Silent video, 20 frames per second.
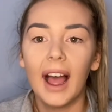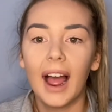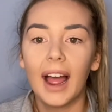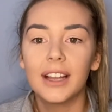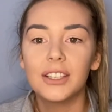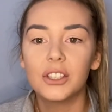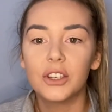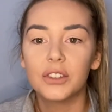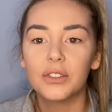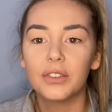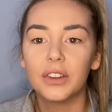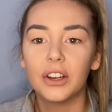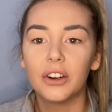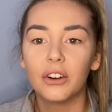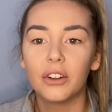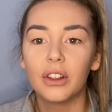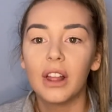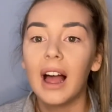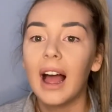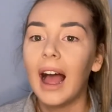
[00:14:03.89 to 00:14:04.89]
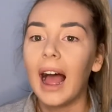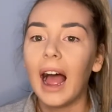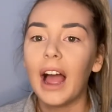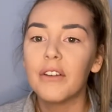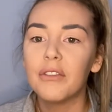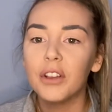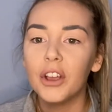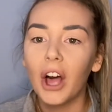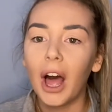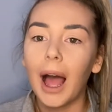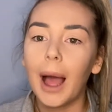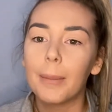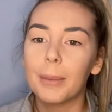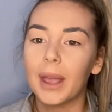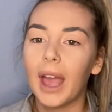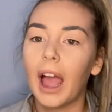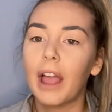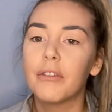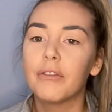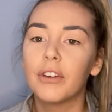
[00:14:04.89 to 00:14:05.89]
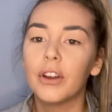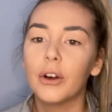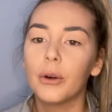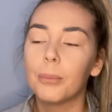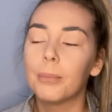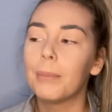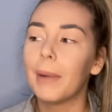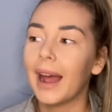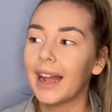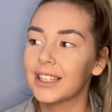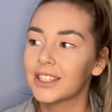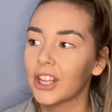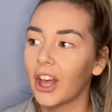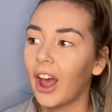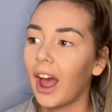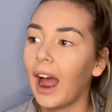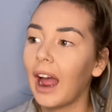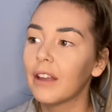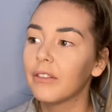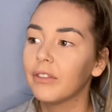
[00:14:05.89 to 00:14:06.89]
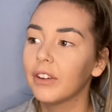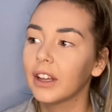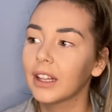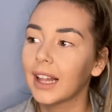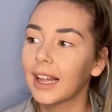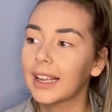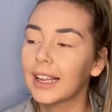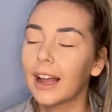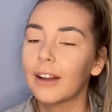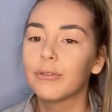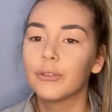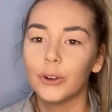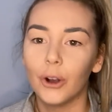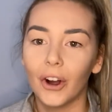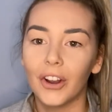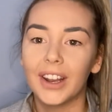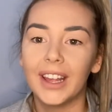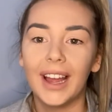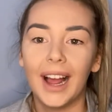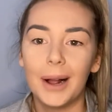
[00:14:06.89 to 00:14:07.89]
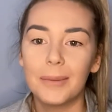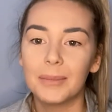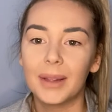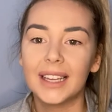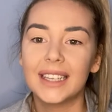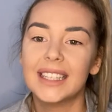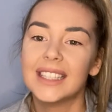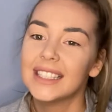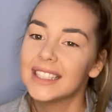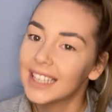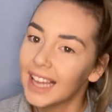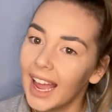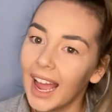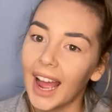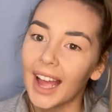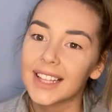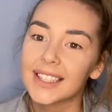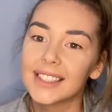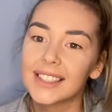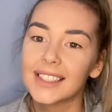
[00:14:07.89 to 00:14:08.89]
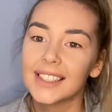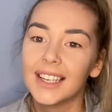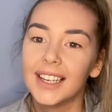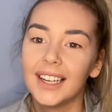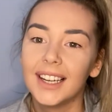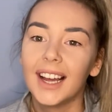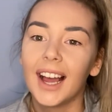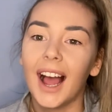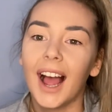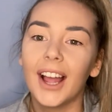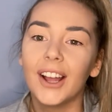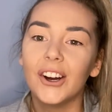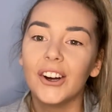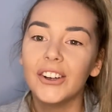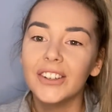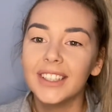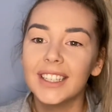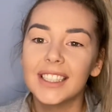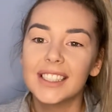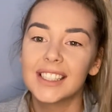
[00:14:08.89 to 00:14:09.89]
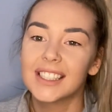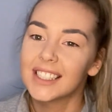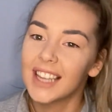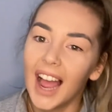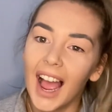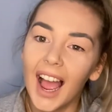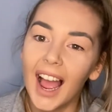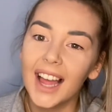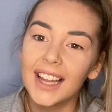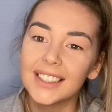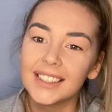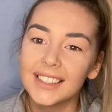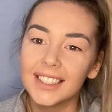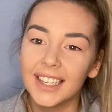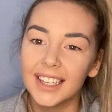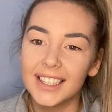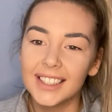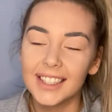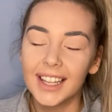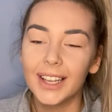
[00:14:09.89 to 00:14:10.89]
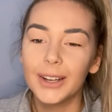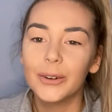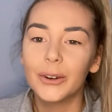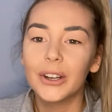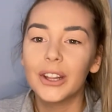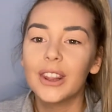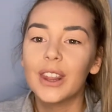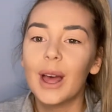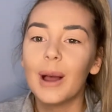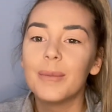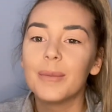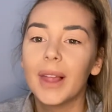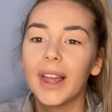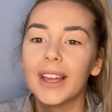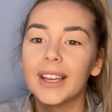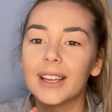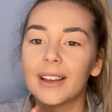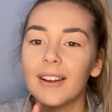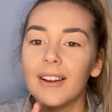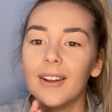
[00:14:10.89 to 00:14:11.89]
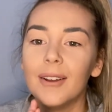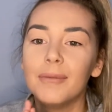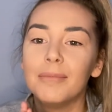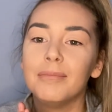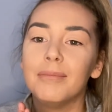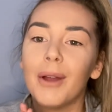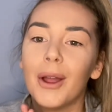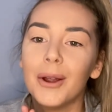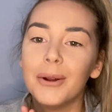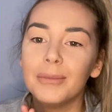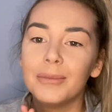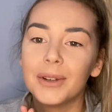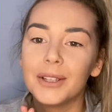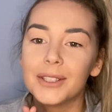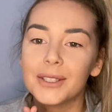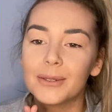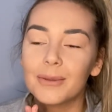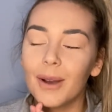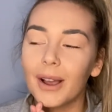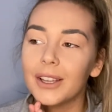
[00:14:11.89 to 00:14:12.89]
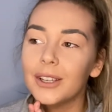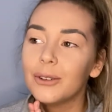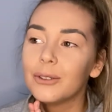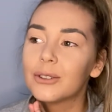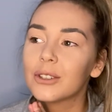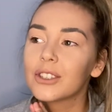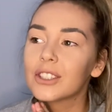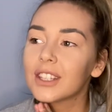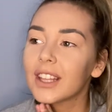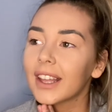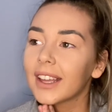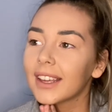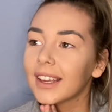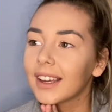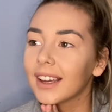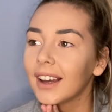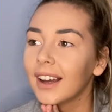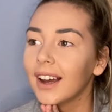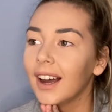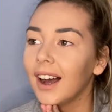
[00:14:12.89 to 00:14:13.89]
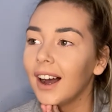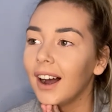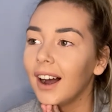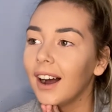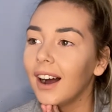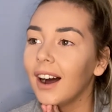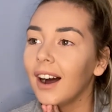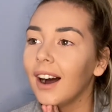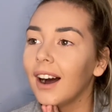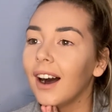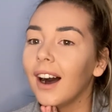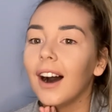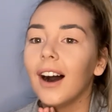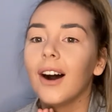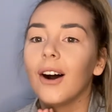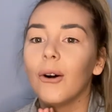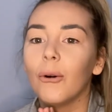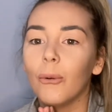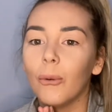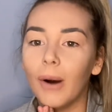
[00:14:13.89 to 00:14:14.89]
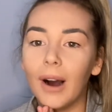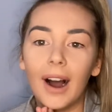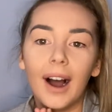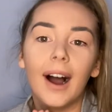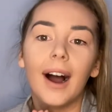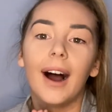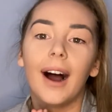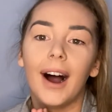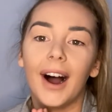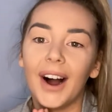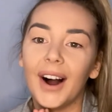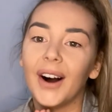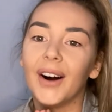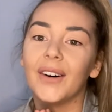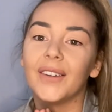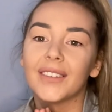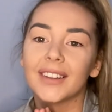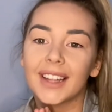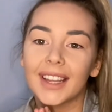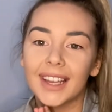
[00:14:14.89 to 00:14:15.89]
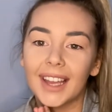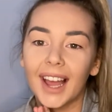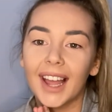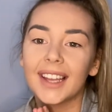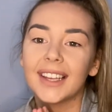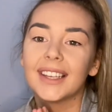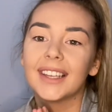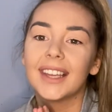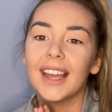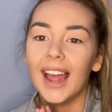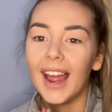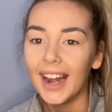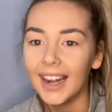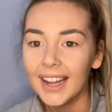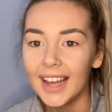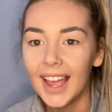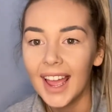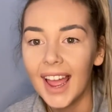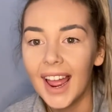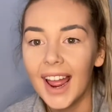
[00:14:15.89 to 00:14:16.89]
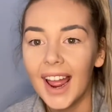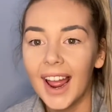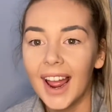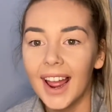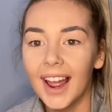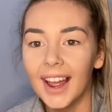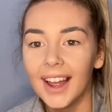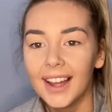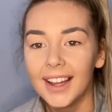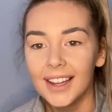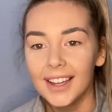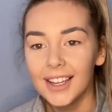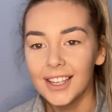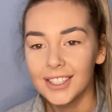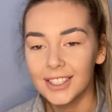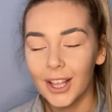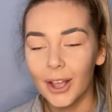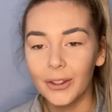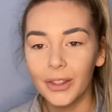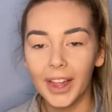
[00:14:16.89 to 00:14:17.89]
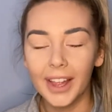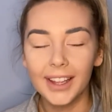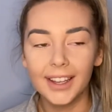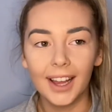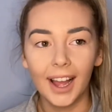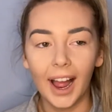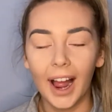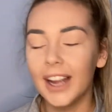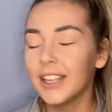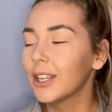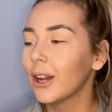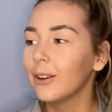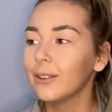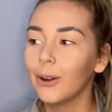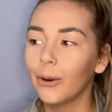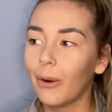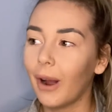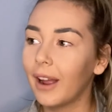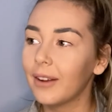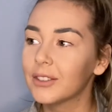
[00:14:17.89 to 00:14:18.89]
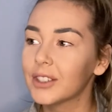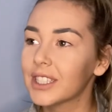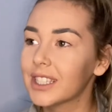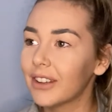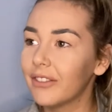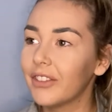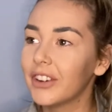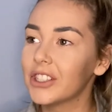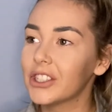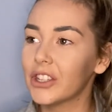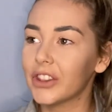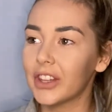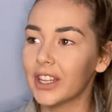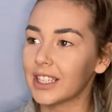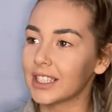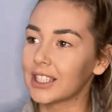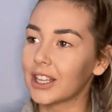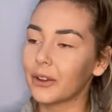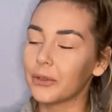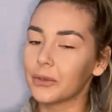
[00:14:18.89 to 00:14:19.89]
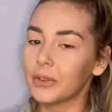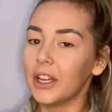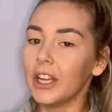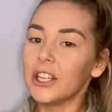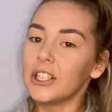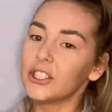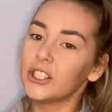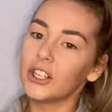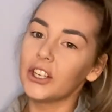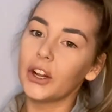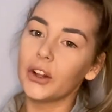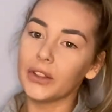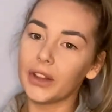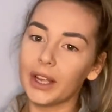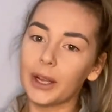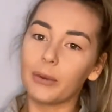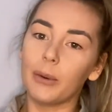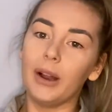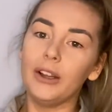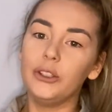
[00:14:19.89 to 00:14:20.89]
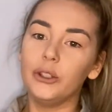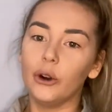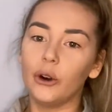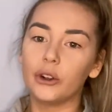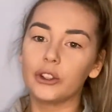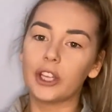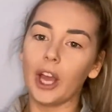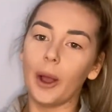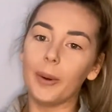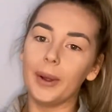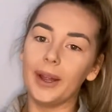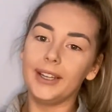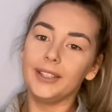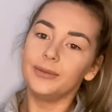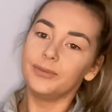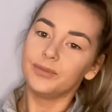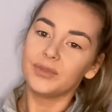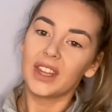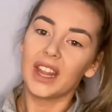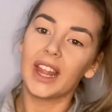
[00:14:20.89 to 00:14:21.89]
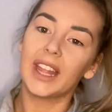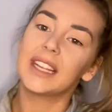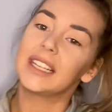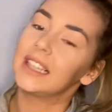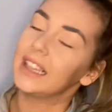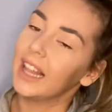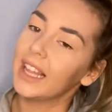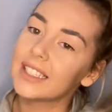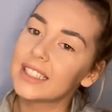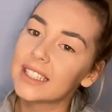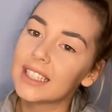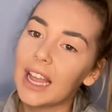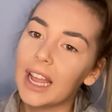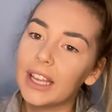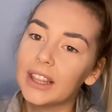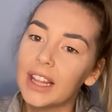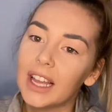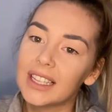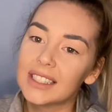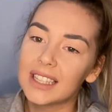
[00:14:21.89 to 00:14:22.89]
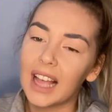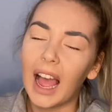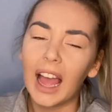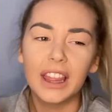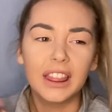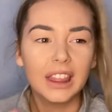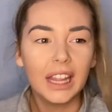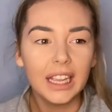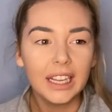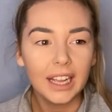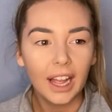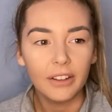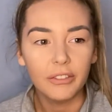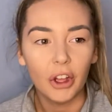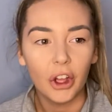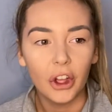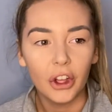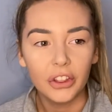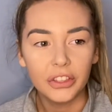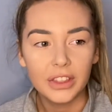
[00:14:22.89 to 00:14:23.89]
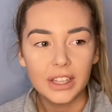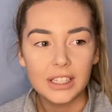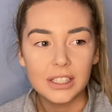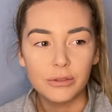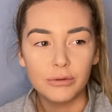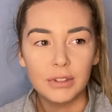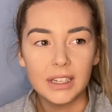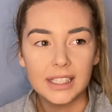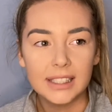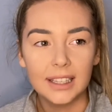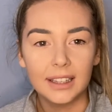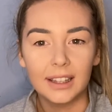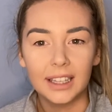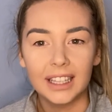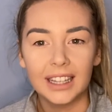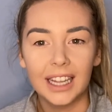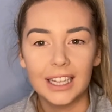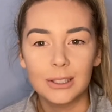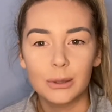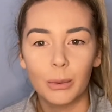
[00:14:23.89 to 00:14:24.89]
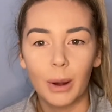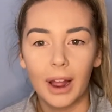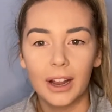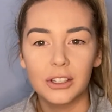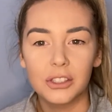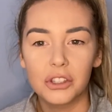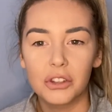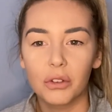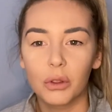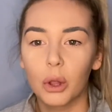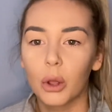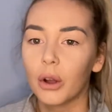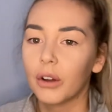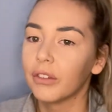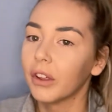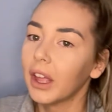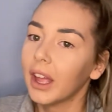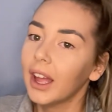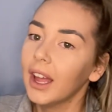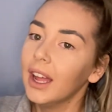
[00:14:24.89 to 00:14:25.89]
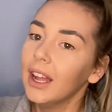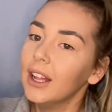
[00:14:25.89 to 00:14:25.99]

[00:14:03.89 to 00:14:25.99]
I feel happy. I feel better. I feel like I've got it. I'm like, yes, I understand. It's like one of them like moments where you just like, oh wow, like I get it. So like, I don't know why I've just envisioned this. So do you know, like when you're going, like, let's say I think I've heard this recently, that's why I just thought of it.